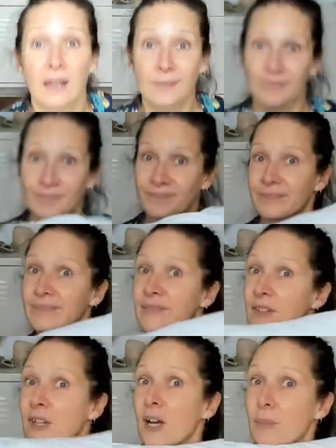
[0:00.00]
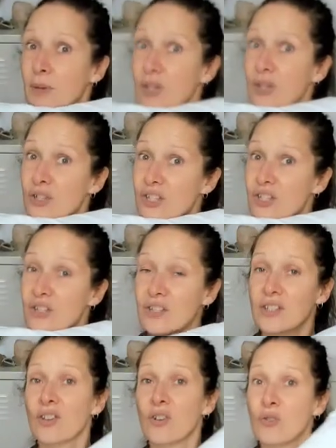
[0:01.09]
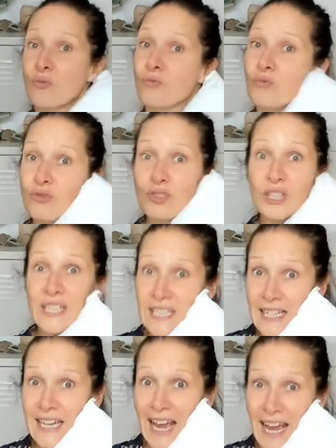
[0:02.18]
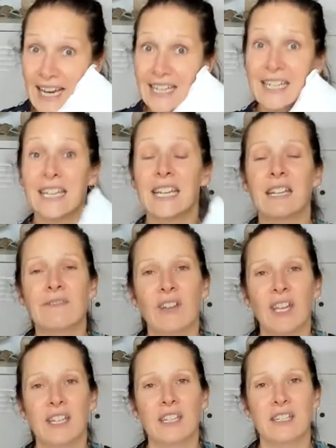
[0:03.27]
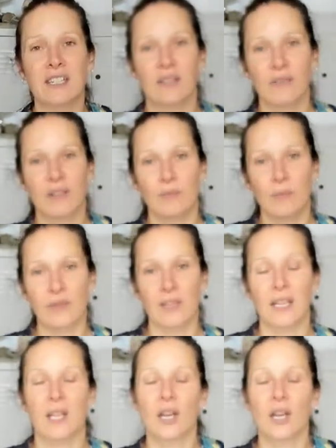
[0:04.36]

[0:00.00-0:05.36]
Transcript: a couple of cushions, really handy for getting yourself comfy.